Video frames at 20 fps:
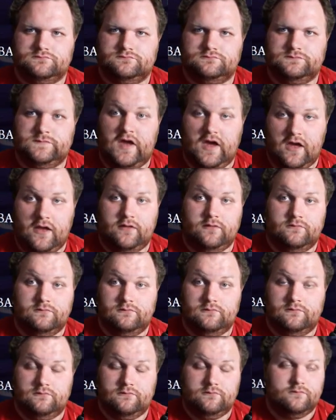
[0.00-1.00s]
Done.
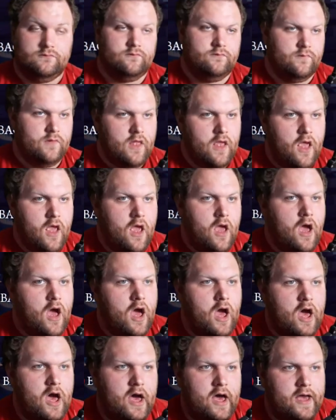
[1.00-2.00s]

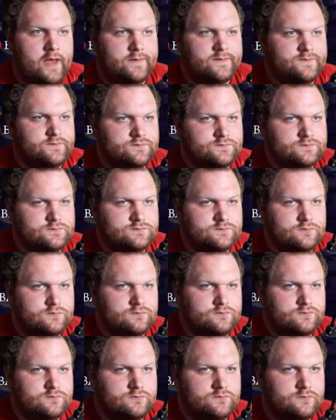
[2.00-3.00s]
Uh,
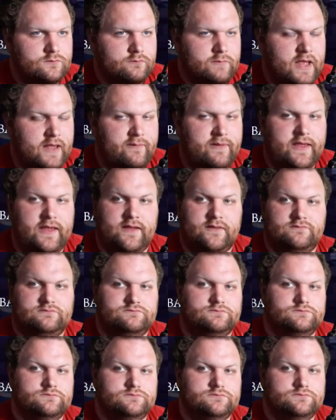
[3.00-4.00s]
maybe
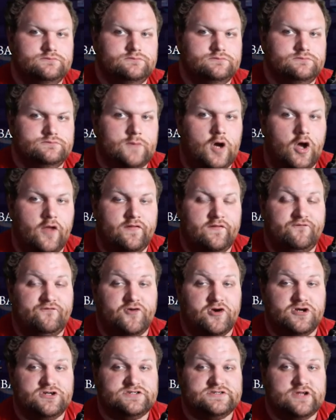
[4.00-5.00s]
on the
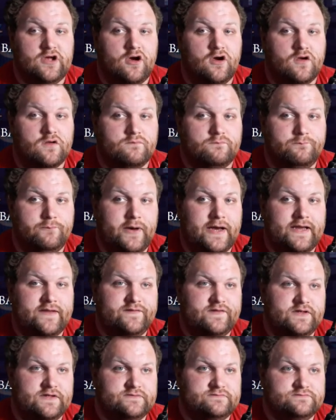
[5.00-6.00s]
first I'll buy
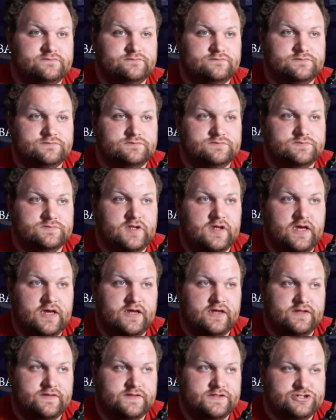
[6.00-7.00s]
the
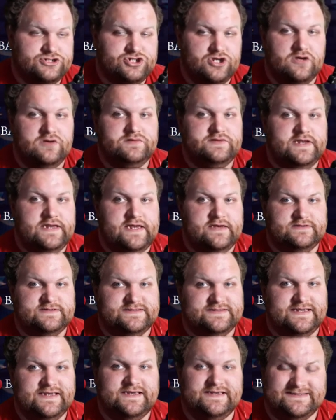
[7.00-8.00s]
uh, the Joe D L
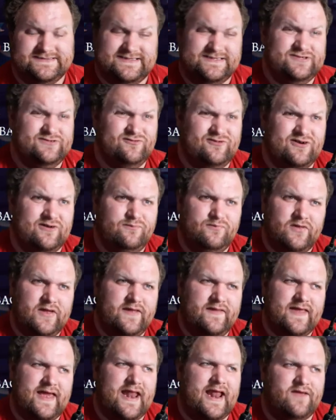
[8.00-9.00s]
C because I do want to play that.